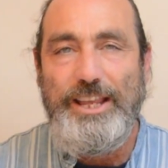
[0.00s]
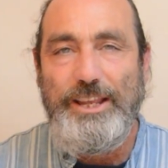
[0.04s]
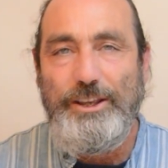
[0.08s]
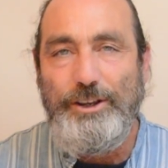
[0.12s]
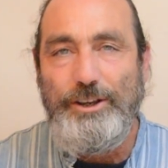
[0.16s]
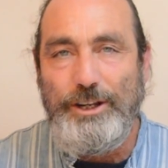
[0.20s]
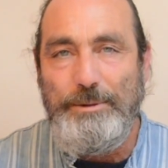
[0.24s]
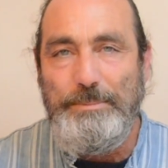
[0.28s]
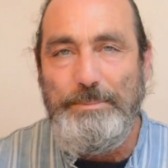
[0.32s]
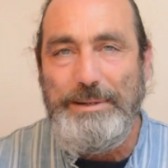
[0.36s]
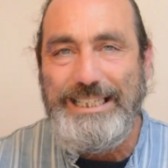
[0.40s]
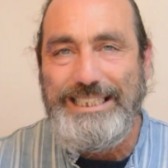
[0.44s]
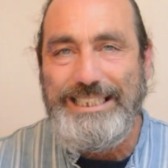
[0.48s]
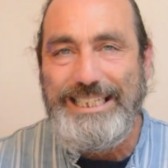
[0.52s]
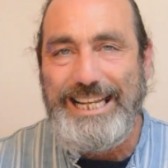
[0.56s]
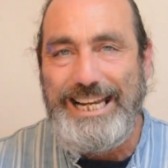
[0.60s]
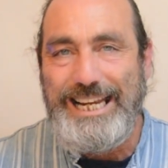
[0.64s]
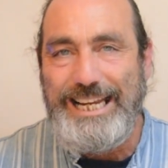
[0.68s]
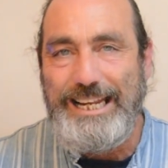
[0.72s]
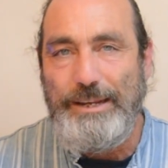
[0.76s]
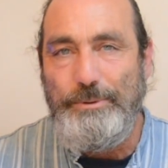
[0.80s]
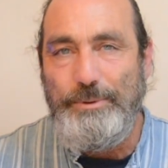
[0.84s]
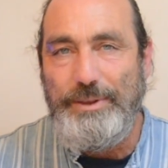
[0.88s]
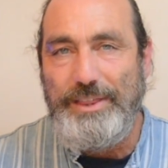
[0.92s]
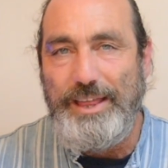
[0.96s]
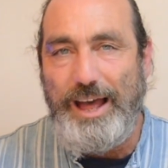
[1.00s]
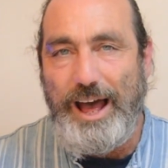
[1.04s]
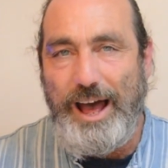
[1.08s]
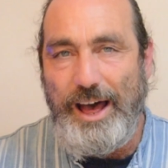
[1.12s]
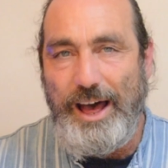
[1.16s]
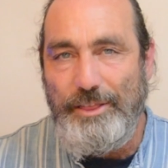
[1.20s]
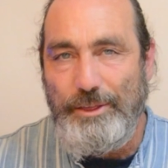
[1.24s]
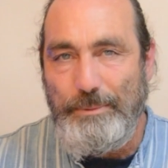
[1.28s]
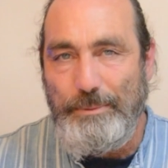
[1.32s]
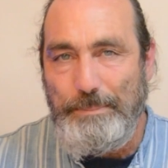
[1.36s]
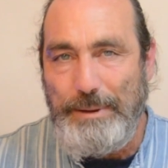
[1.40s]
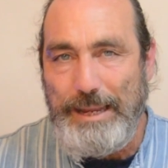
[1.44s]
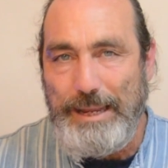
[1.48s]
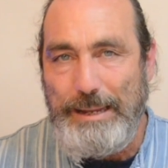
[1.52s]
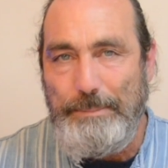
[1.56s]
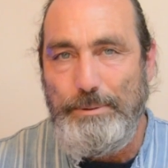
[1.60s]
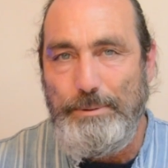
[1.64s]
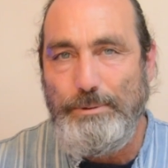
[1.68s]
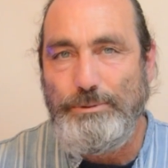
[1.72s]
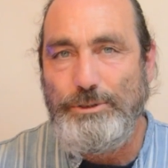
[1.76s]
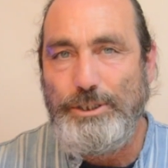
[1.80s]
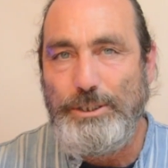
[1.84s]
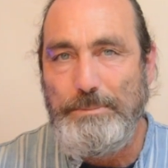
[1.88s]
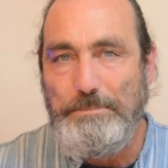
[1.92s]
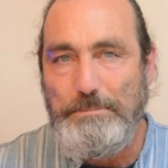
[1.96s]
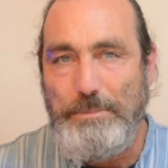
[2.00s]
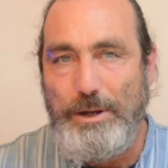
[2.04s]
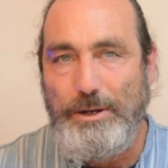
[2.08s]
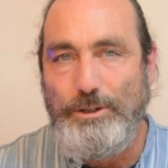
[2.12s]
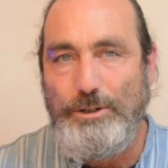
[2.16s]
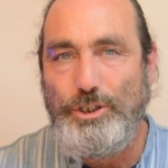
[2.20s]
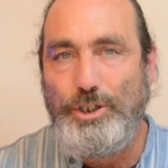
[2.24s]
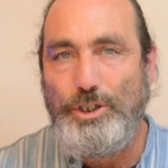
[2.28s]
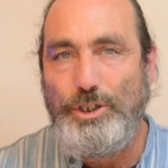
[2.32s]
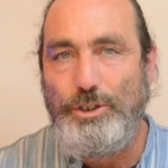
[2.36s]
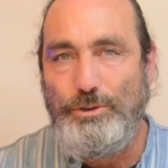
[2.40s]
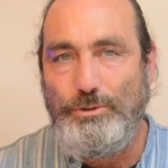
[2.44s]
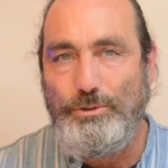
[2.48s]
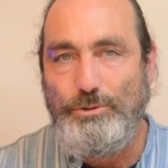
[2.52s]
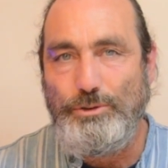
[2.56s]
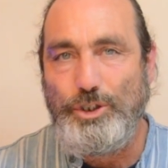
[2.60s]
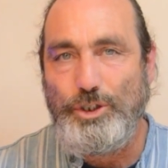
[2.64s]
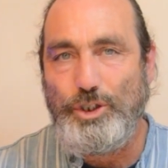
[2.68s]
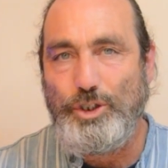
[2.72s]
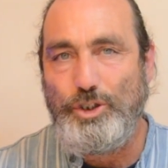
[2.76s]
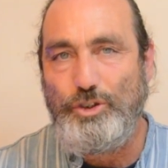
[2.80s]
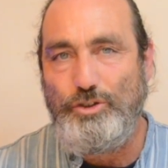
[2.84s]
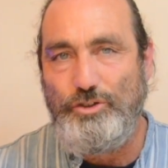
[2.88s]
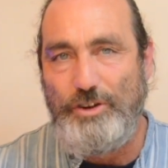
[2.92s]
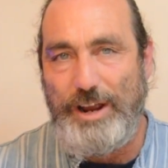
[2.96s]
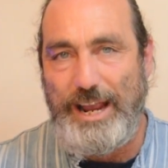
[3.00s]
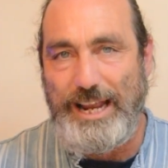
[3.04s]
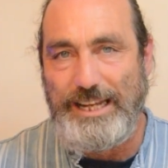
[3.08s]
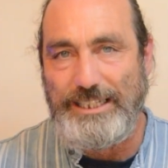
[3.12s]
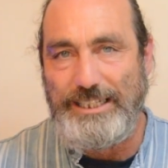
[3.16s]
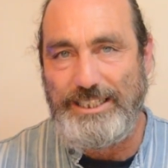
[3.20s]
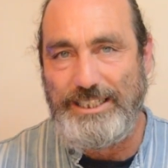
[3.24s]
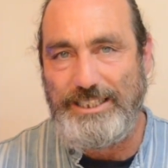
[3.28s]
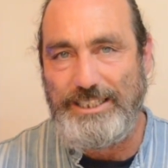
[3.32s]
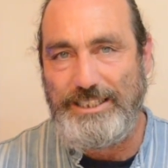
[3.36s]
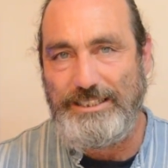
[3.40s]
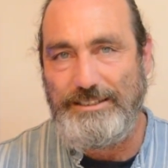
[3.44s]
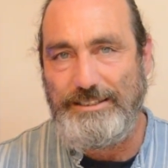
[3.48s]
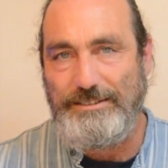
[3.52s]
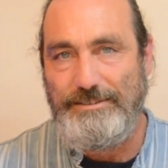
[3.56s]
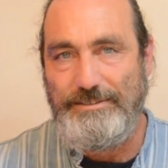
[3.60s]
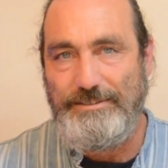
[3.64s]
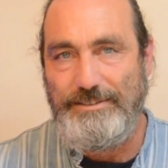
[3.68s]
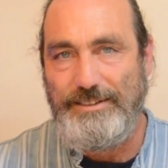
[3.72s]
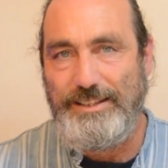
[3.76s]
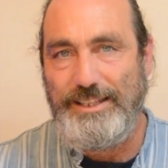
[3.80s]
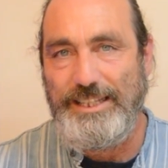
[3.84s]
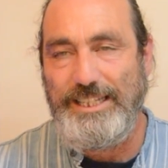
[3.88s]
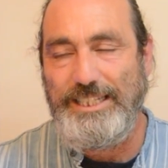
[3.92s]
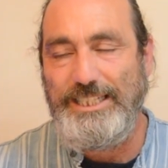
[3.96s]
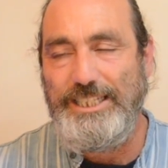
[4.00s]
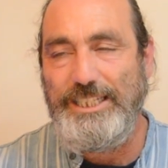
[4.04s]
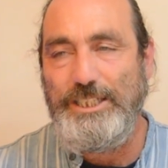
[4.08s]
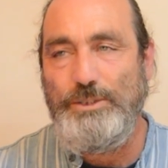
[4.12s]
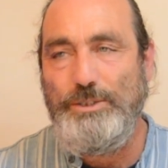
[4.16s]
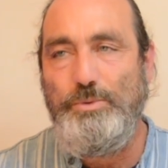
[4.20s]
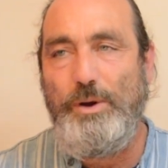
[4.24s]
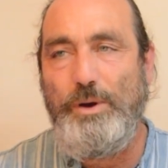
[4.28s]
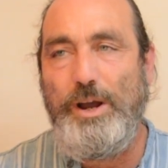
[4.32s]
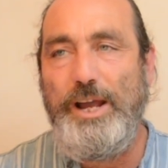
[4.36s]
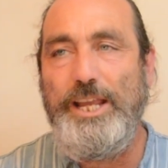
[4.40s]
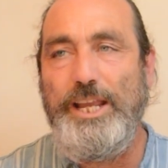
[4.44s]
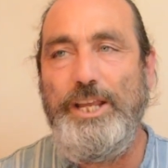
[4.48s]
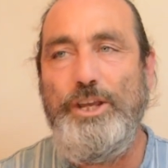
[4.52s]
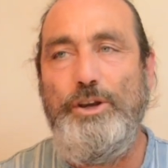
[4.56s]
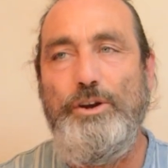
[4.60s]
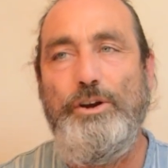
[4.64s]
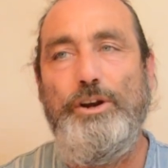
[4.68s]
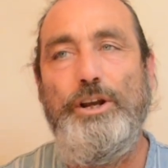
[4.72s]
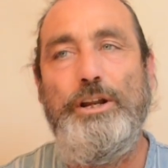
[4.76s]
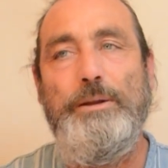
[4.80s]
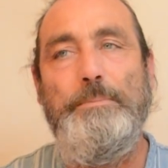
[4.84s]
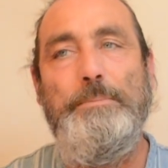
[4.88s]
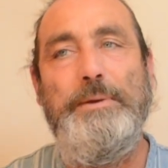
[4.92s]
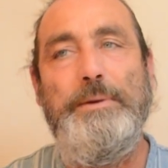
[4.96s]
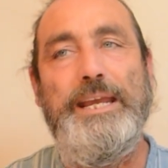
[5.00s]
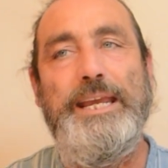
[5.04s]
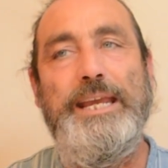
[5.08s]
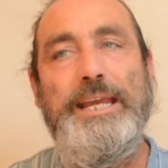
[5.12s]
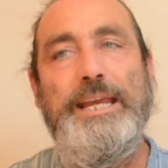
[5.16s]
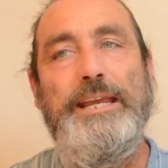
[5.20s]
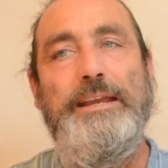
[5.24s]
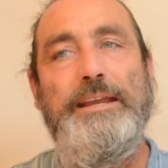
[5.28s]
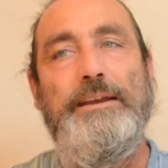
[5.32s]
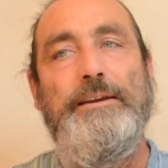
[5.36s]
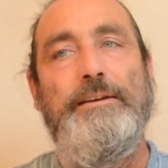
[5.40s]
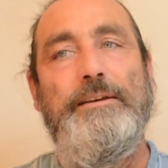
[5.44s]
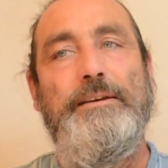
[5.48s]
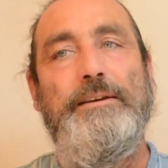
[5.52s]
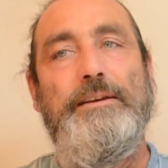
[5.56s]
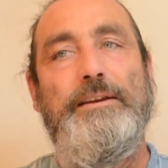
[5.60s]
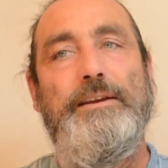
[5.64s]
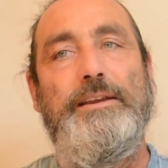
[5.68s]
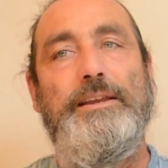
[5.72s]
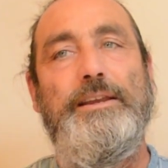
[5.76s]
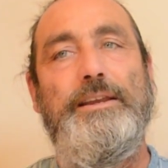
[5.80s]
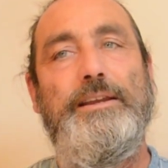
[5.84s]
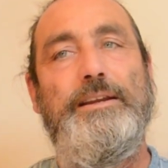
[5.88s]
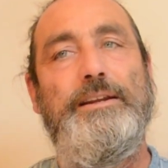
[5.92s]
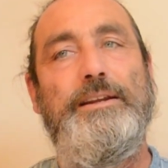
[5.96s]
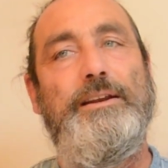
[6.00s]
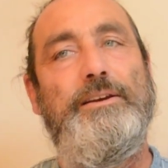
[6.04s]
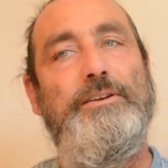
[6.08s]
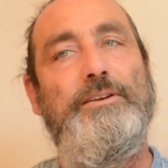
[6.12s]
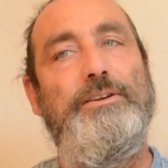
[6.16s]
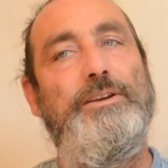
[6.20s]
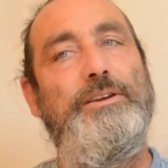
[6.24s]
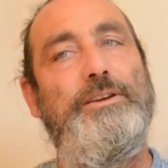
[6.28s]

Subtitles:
dealing with other people's emotional stress. This is why you're going to be, you know,